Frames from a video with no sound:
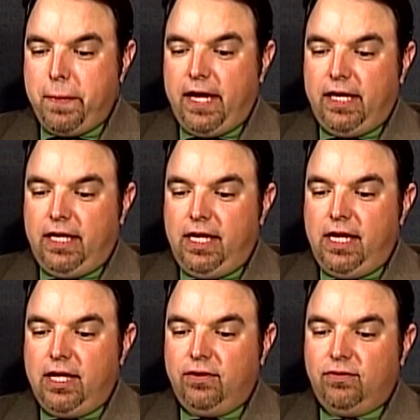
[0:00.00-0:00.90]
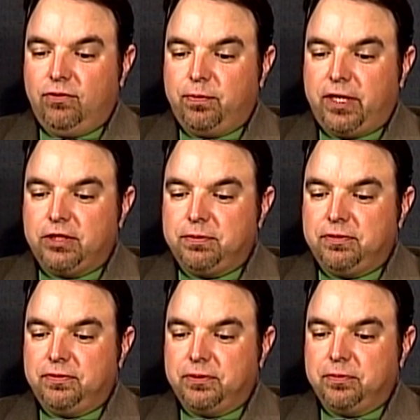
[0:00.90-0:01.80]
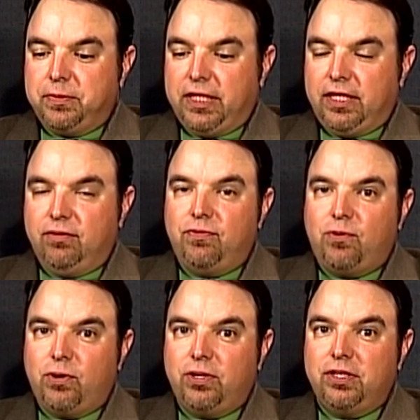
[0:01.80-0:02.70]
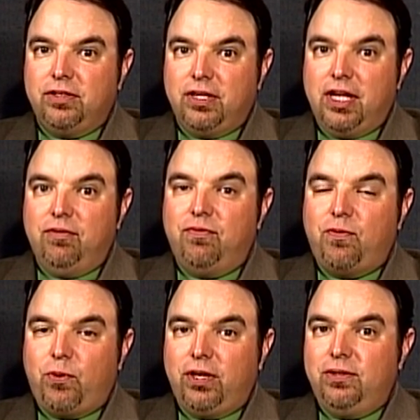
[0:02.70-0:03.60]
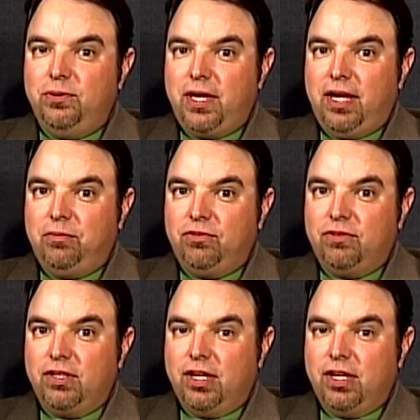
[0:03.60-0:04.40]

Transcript: and he is responsible for being in 442 games